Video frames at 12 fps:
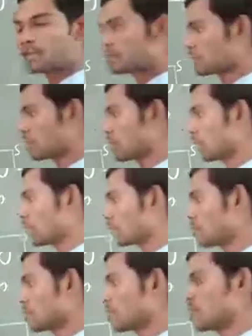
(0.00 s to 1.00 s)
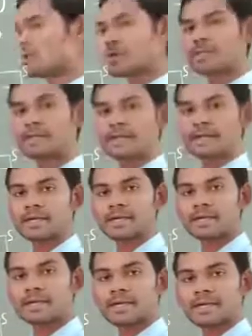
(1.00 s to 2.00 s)
PQR on the
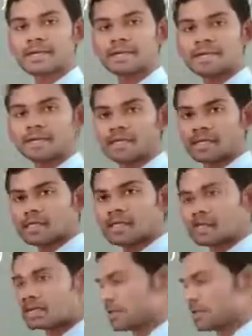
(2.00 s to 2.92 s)
rectangle ABCD,